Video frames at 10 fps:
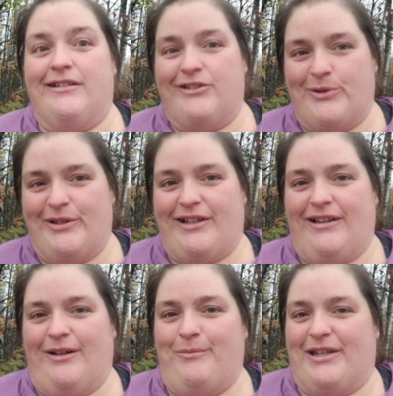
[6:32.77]
Join the
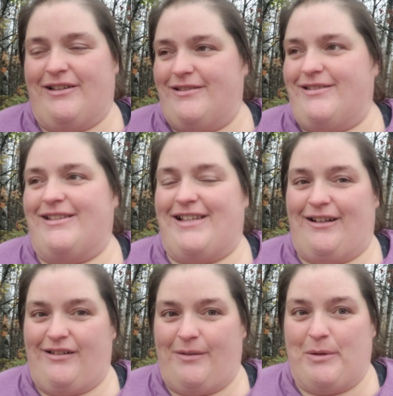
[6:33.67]
club, because he's had a
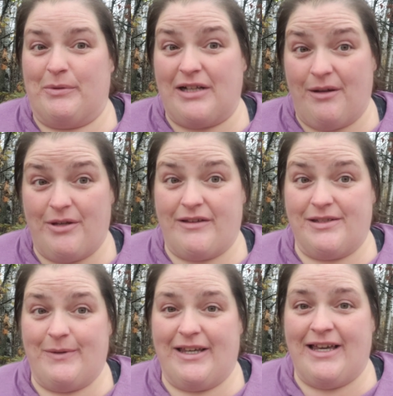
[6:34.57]
lot of people tell him that this
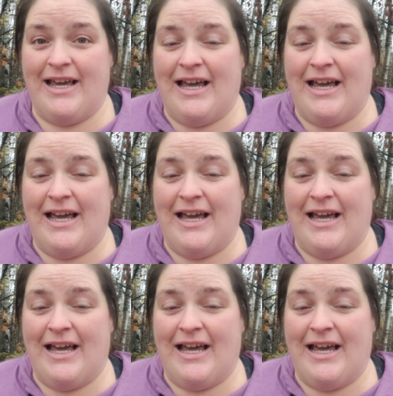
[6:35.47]
week.